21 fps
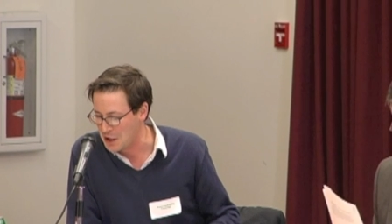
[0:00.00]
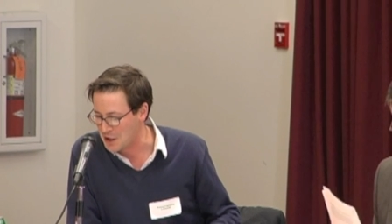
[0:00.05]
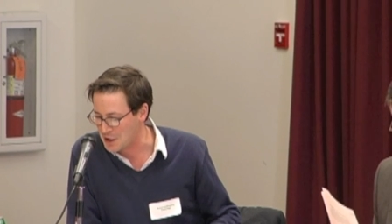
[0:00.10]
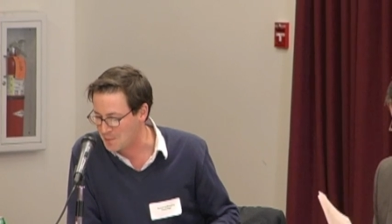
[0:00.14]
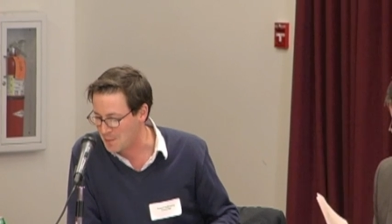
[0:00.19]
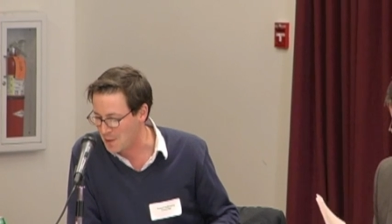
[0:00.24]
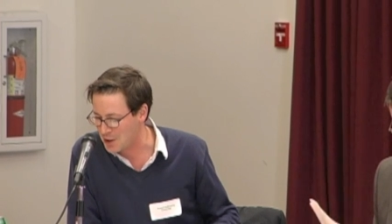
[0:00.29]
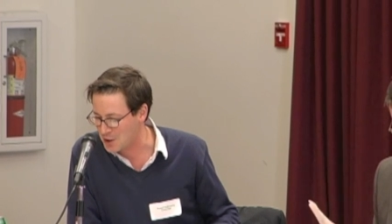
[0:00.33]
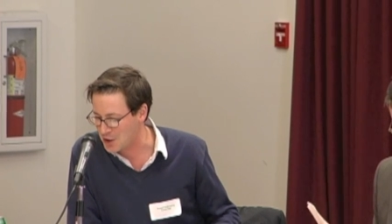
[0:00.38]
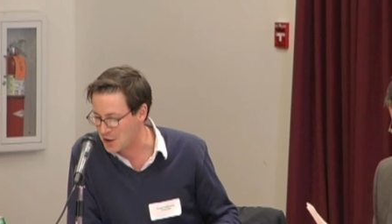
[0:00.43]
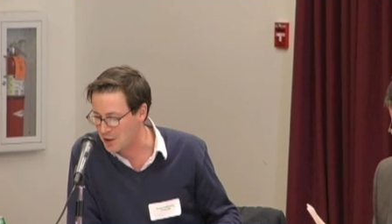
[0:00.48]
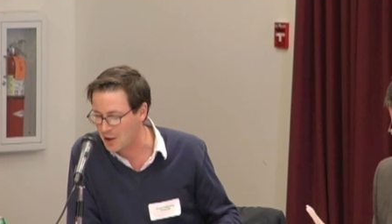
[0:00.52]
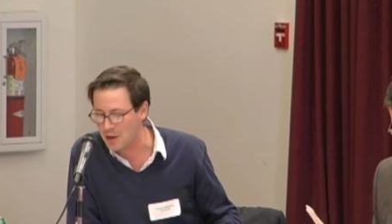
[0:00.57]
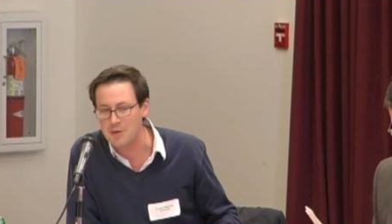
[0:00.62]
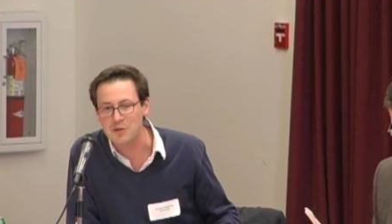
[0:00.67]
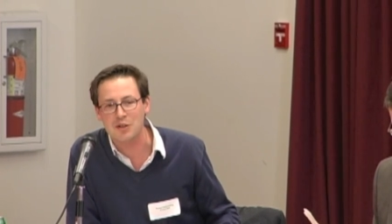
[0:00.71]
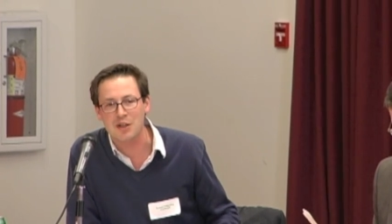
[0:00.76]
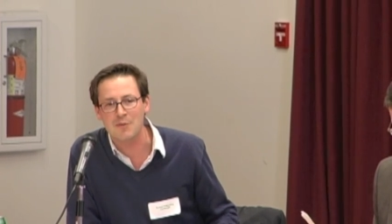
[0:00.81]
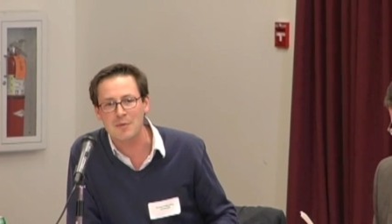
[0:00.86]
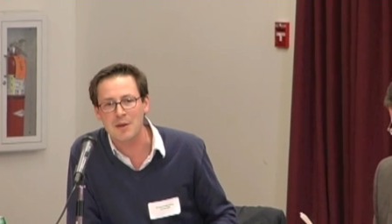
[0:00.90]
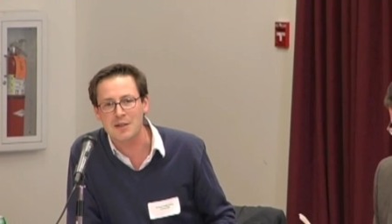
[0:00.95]
especially
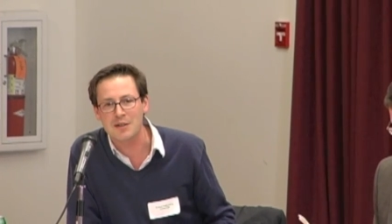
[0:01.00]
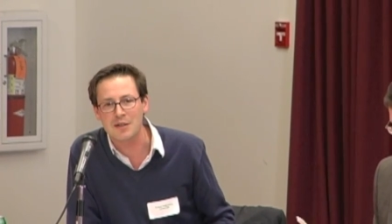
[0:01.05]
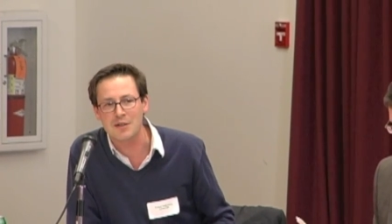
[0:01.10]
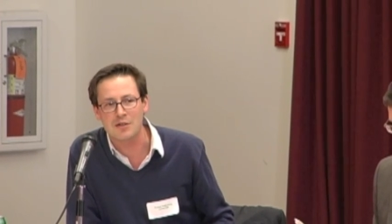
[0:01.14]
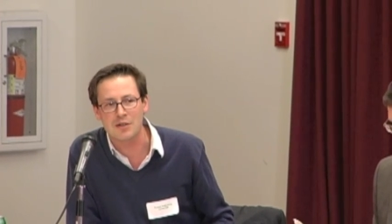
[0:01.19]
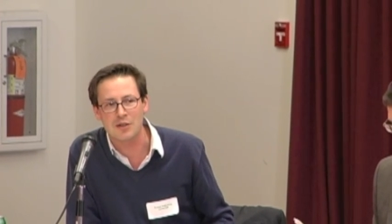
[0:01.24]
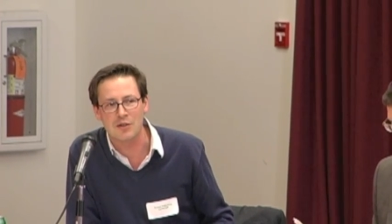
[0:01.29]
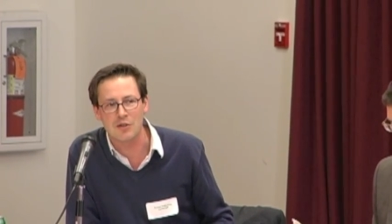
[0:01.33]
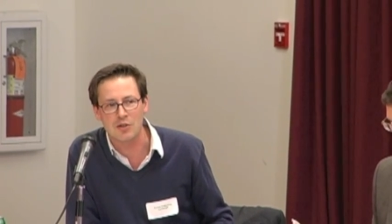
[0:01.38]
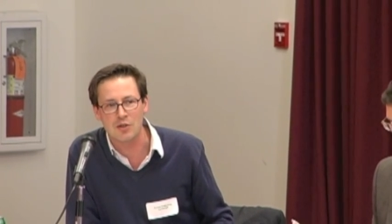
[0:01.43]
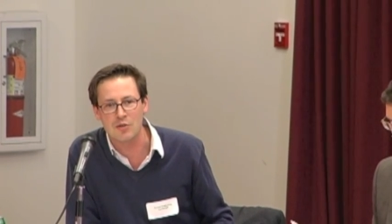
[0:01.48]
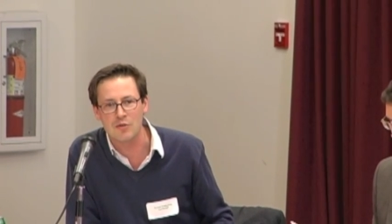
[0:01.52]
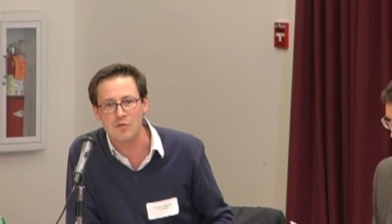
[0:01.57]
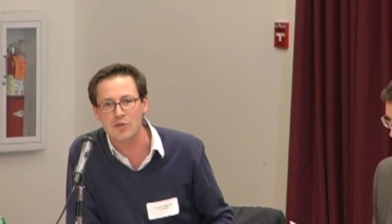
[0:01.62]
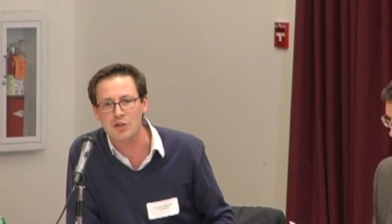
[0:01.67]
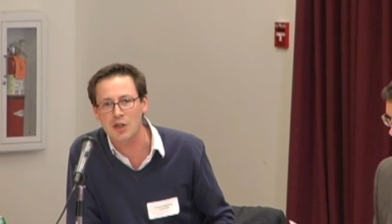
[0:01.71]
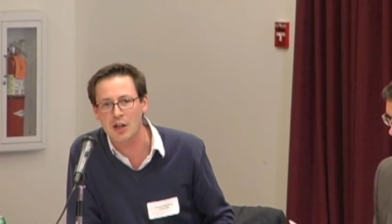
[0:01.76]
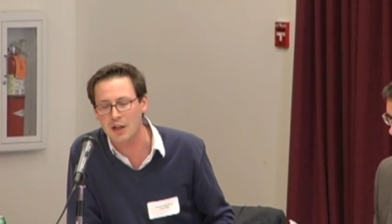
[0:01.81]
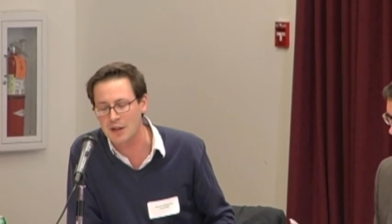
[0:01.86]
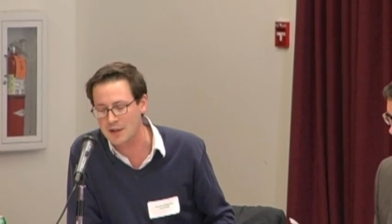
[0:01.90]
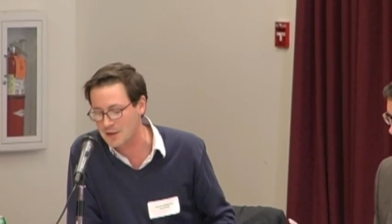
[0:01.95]
those committed to the new
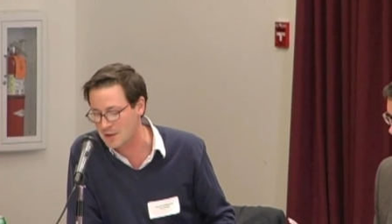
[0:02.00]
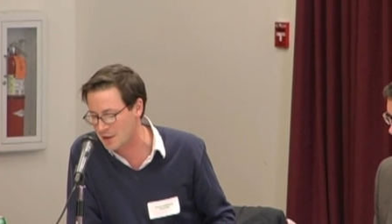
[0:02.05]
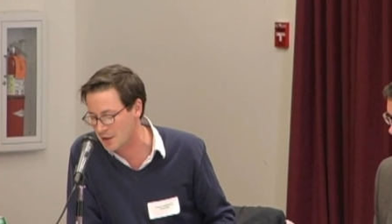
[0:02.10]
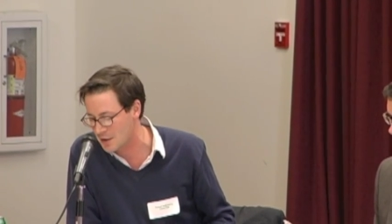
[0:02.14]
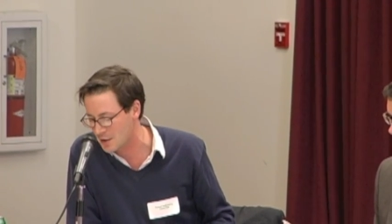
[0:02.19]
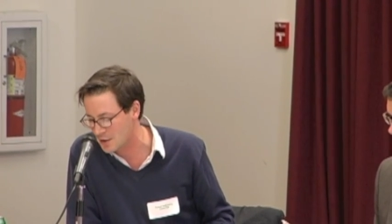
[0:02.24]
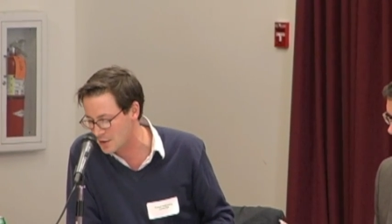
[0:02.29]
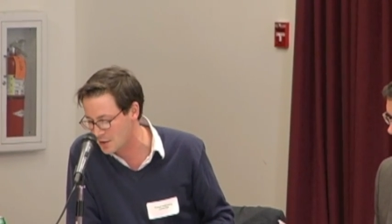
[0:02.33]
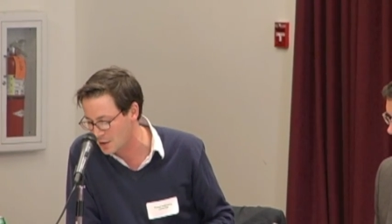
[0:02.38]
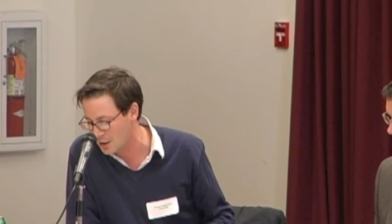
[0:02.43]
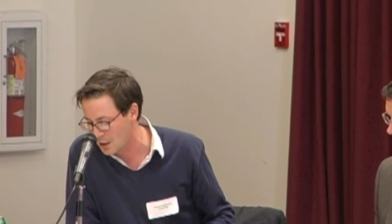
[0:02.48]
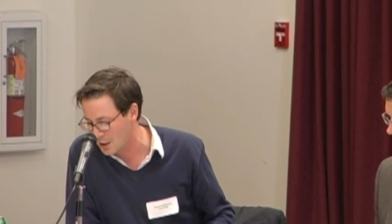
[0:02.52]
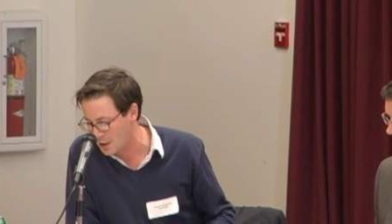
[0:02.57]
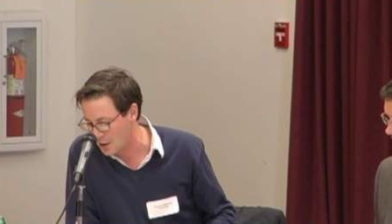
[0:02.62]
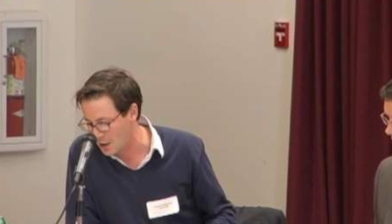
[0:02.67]
sciences.